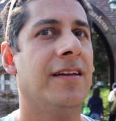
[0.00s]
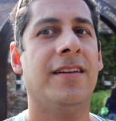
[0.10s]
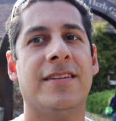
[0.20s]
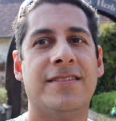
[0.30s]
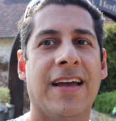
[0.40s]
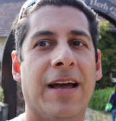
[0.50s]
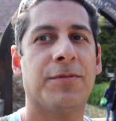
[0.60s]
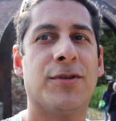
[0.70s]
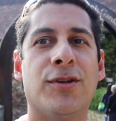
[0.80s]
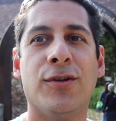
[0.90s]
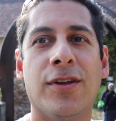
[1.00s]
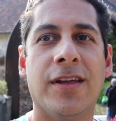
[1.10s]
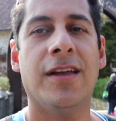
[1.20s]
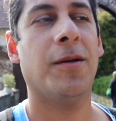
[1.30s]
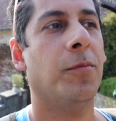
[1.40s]
It is absolutely
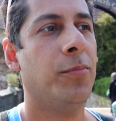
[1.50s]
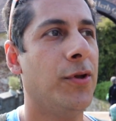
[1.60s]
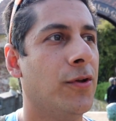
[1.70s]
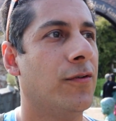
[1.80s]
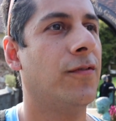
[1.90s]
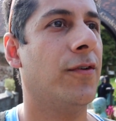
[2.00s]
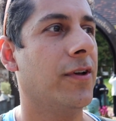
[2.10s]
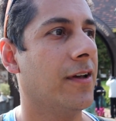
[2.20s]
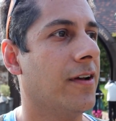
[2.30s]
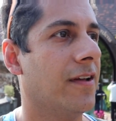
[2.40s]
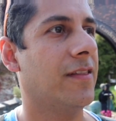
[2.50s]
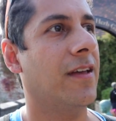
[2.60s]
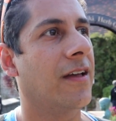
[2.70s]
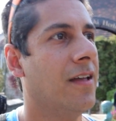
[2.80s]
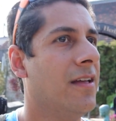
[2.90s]
beautiful here at
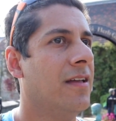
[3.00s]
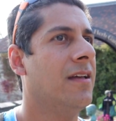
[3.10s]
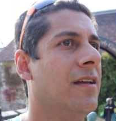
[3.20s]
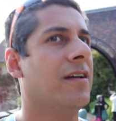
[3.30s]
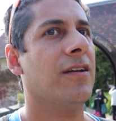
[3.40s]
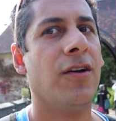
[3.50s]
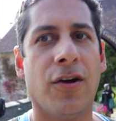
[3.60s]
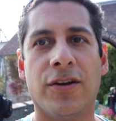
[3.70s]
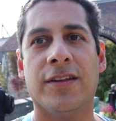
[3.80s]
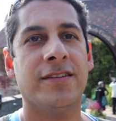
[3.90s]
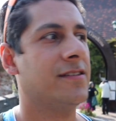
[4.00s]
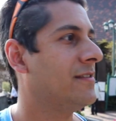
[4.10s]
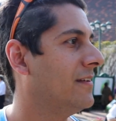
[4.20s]
the gardens.